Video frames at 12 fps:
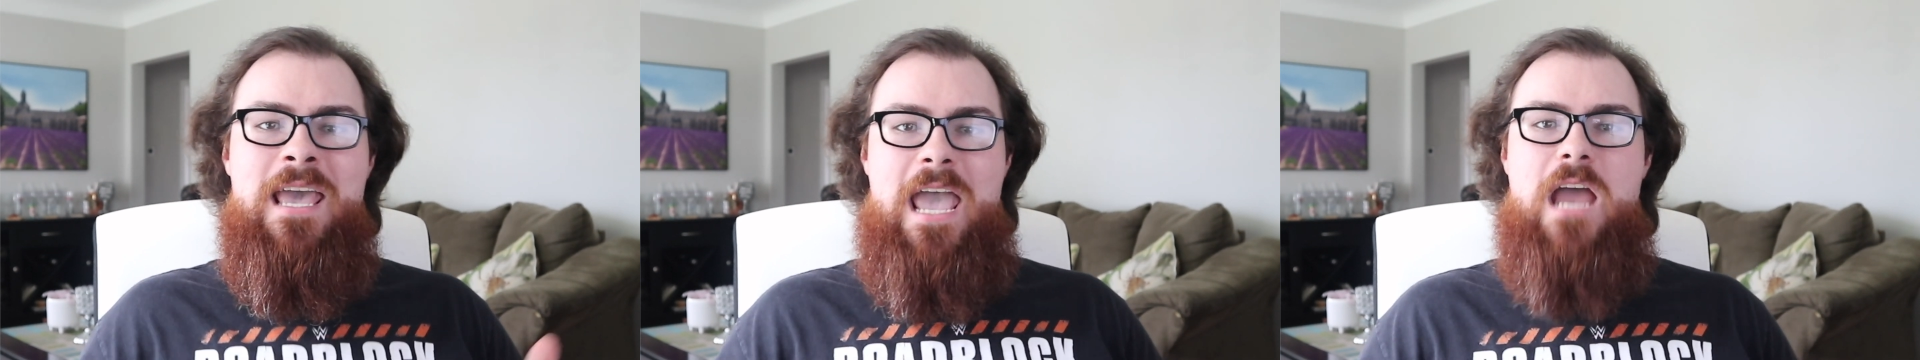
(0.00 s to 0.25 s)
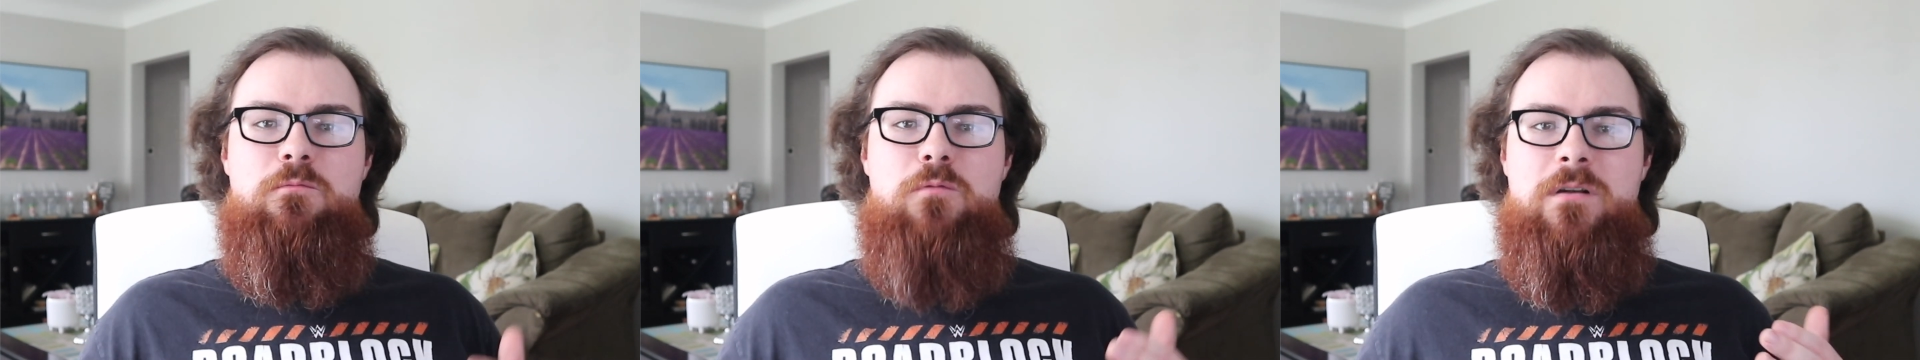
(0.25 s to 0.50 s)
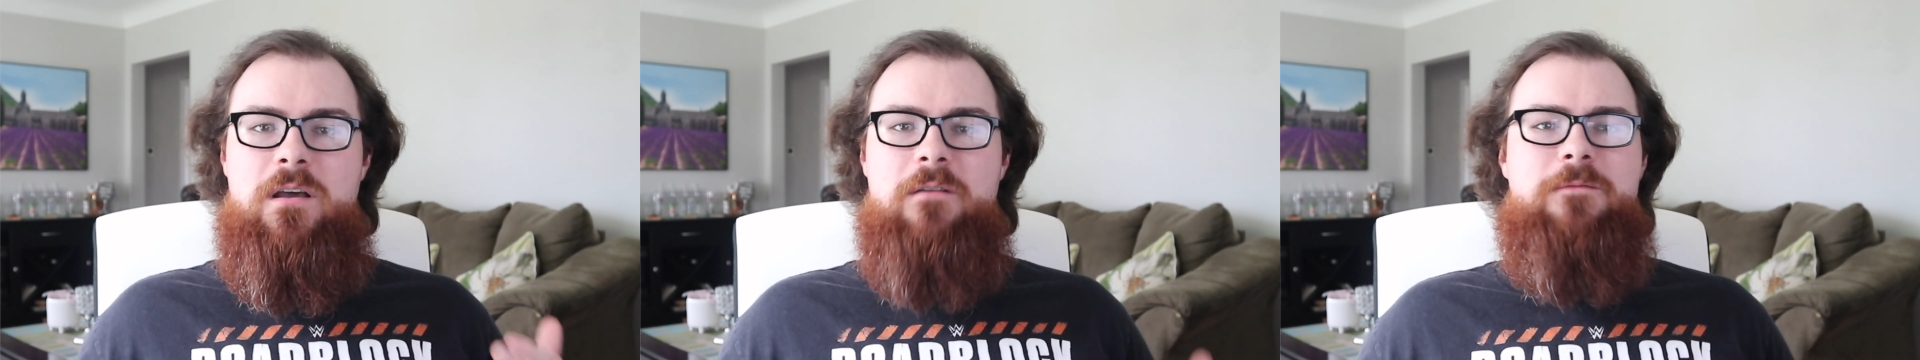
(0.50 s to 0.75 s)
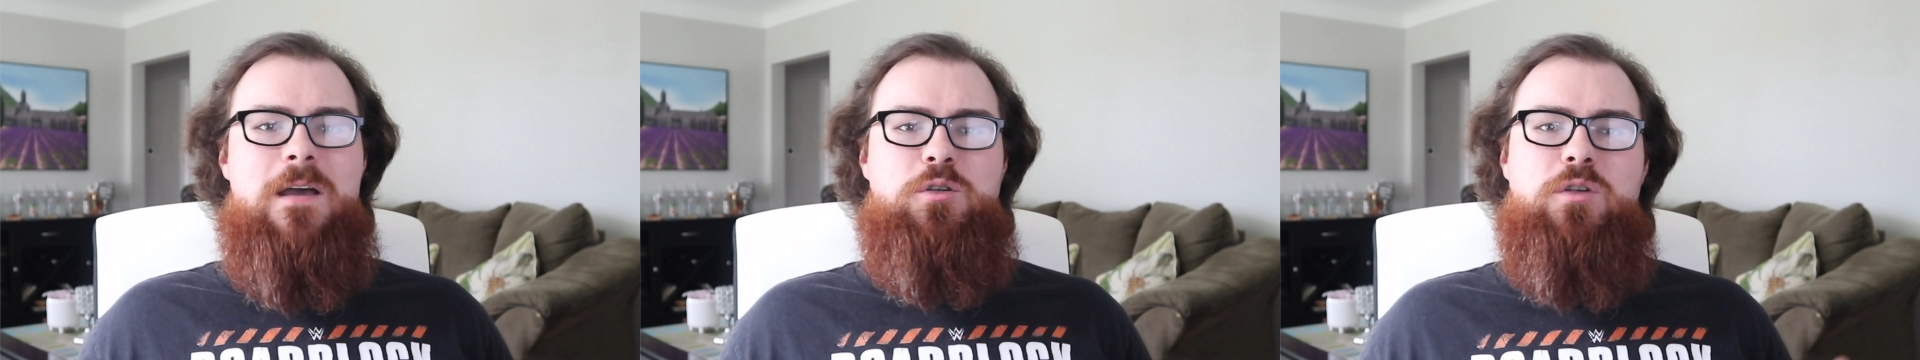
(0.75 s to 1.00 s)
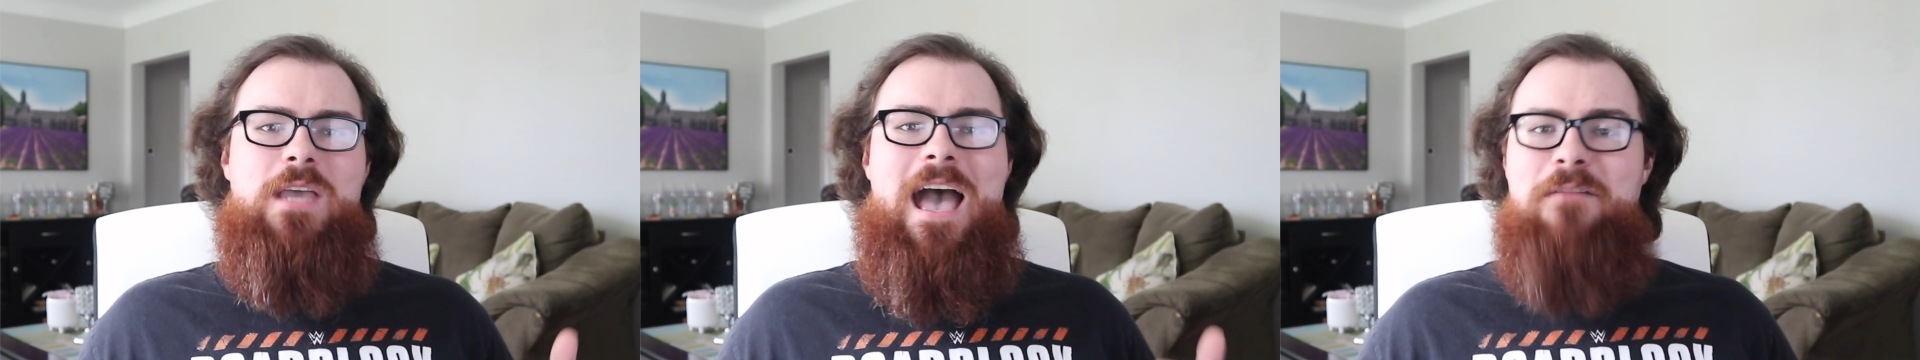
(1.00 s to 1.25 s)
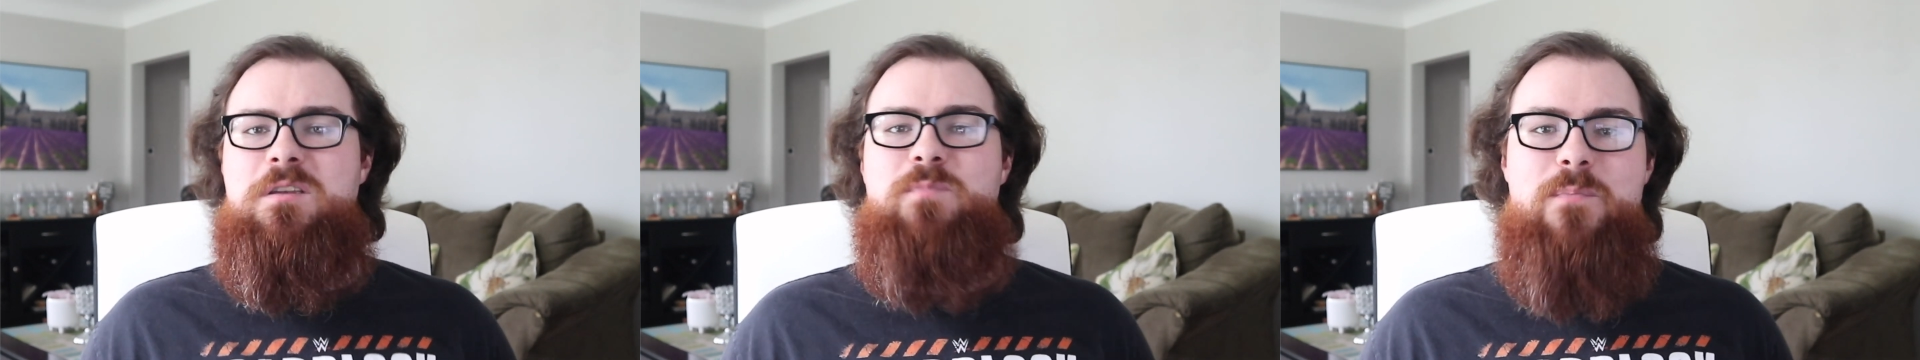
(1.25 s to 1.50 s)
and would eventually
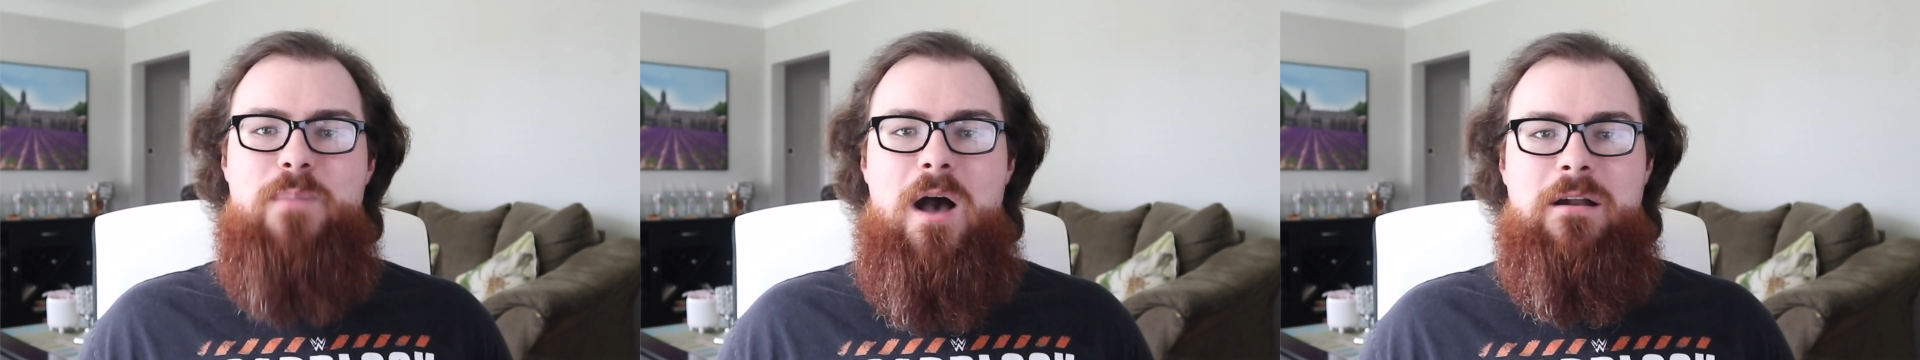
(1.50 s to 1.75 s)
have to be bought